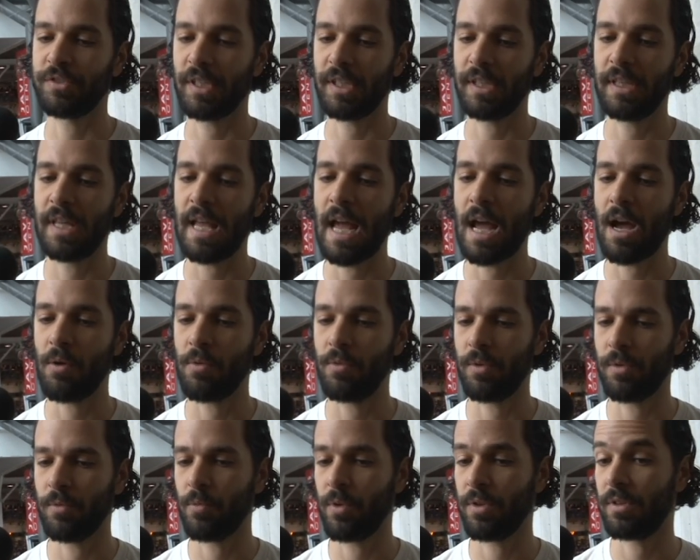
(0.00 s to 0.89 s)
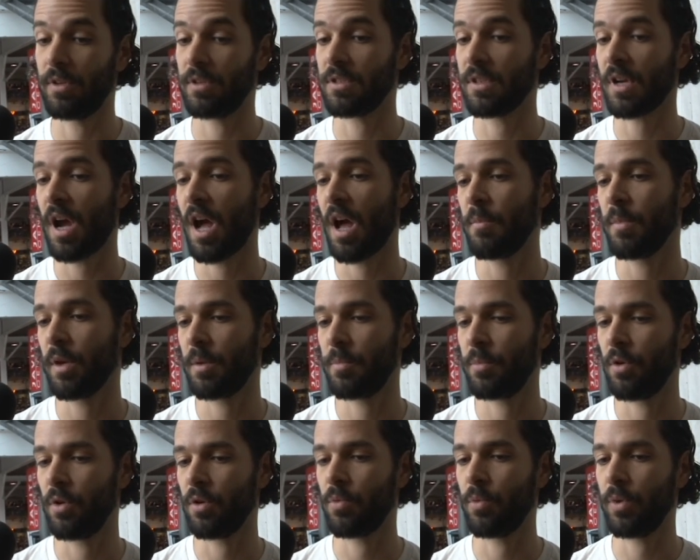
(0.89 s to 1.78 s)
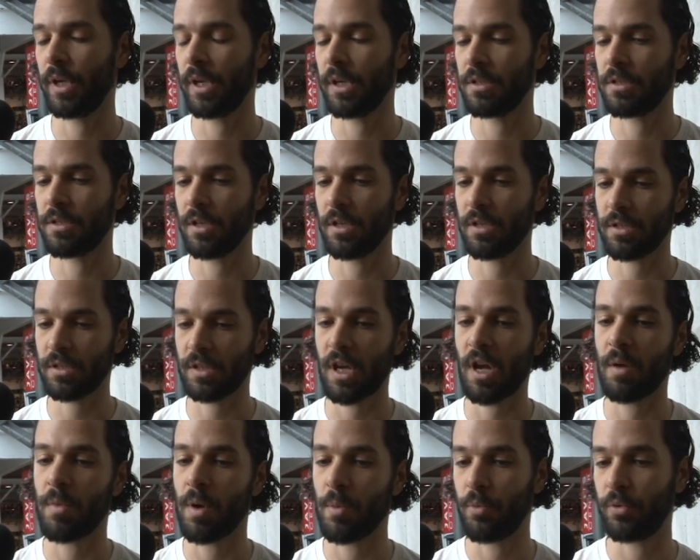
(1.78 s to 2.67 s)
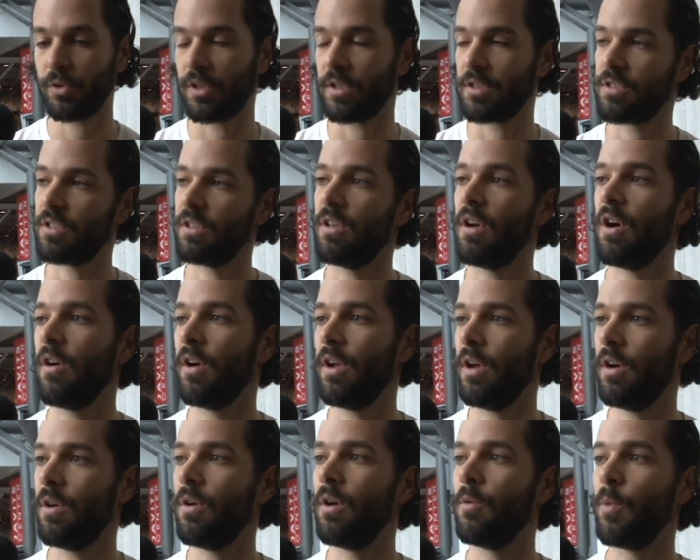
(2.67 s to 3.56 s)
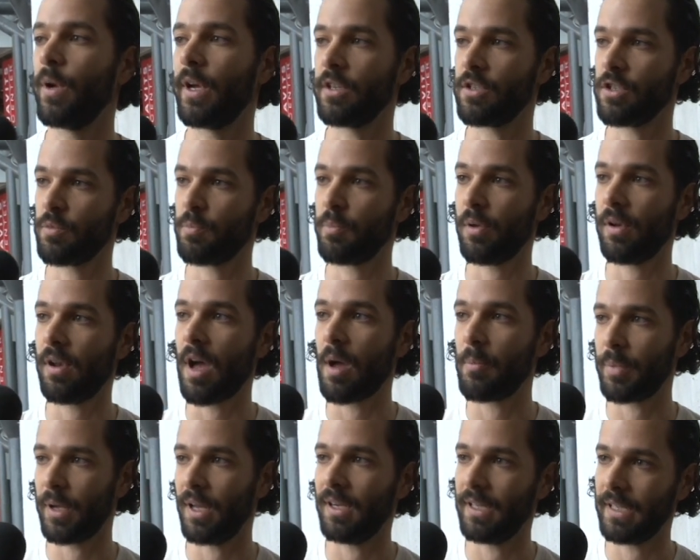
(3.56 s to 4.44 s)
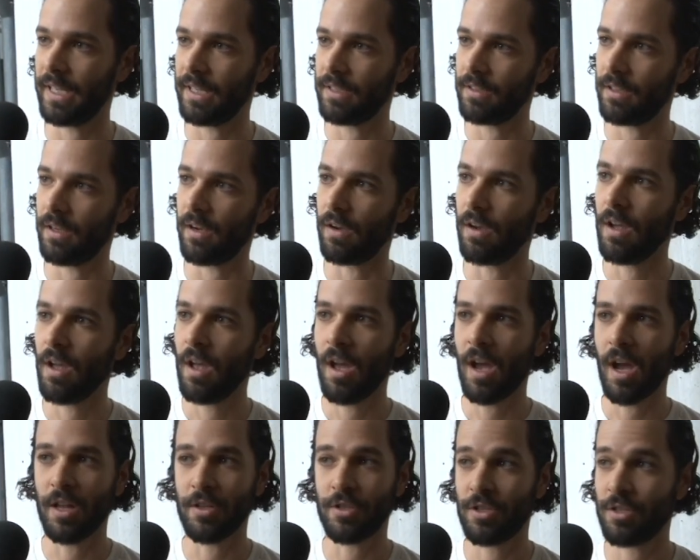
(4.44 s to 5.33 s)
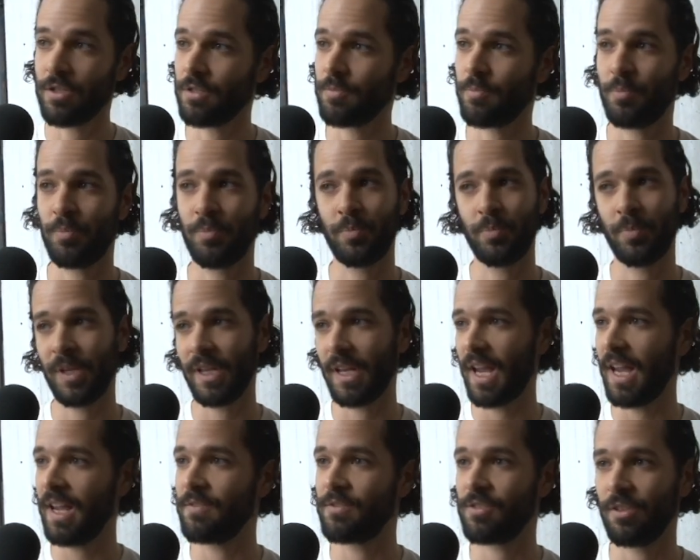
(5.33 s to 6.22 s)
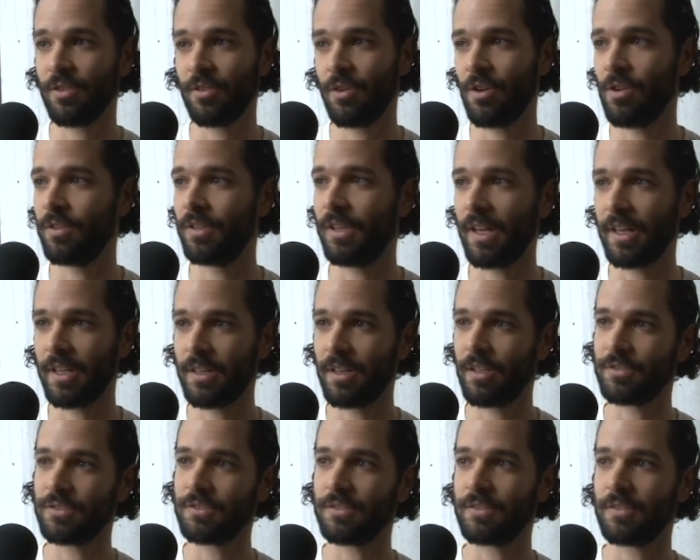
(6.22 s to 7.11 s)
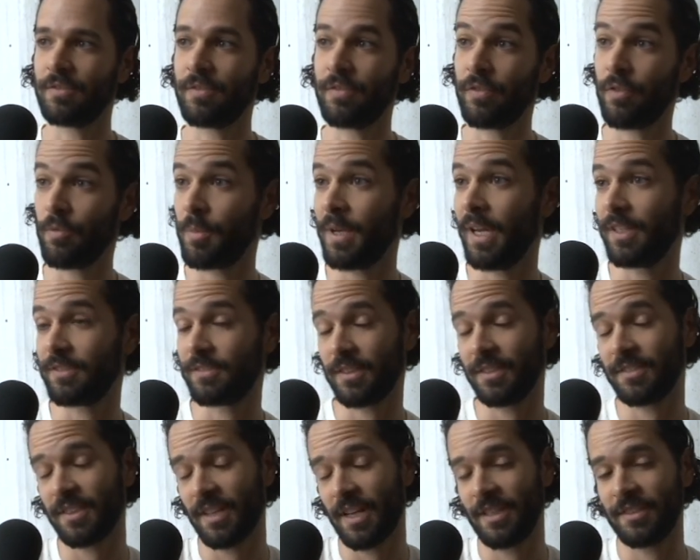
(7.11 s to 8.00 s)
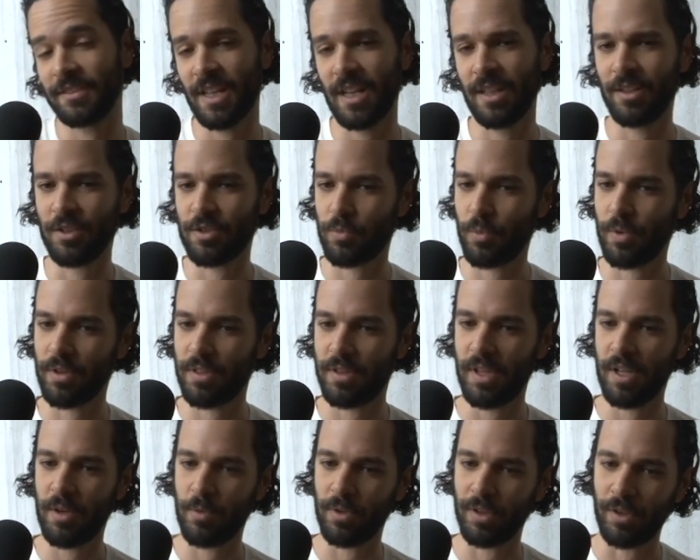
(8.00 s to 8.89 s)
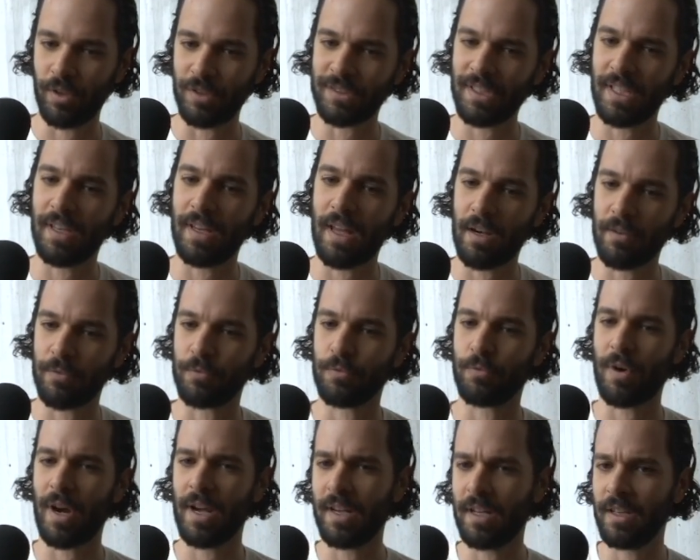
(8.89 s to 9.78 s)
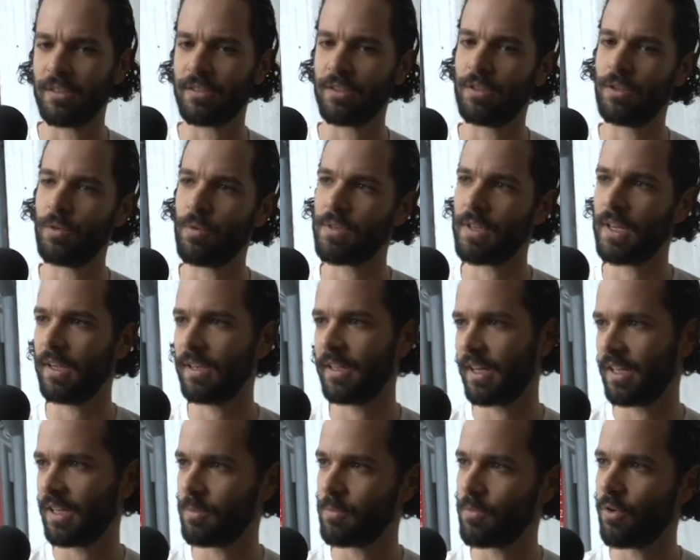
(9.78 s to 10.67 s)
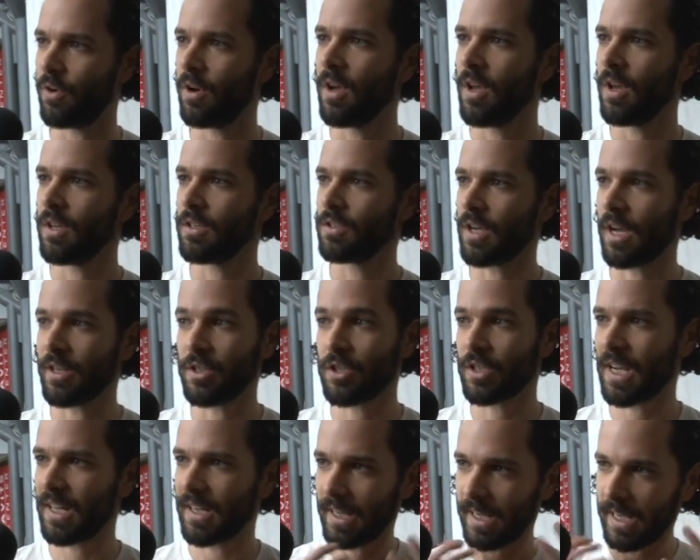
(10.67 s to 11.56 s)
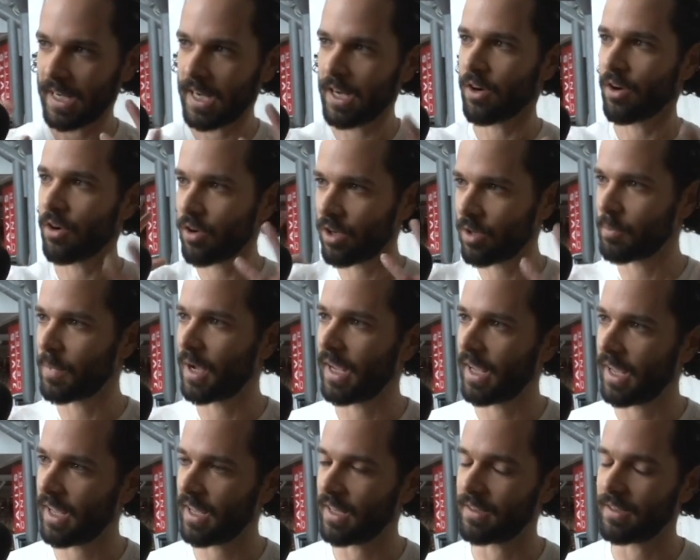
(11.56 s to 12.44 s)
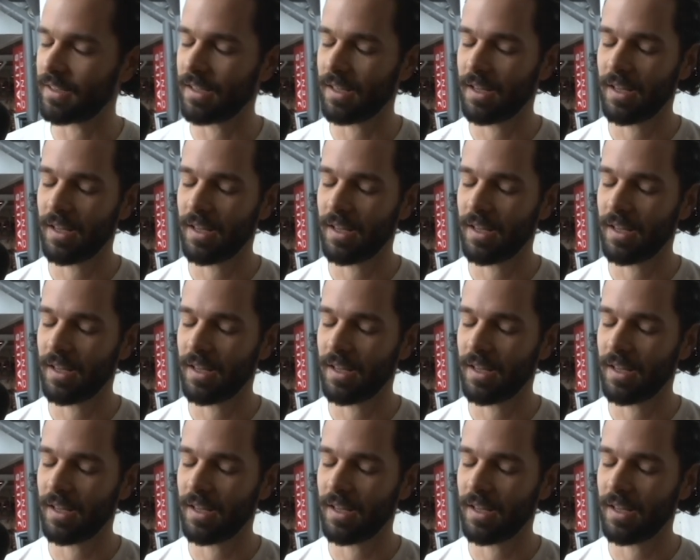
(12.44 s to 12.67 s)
like now with this comic book, we could just come up with the scenario, and we could just plop Ellie in there, and she just behaves on her own. Like for me, it's kind of this weird thing where there isn't a lot of writing to do with Ellie anymore. I just kind of hear her in my head.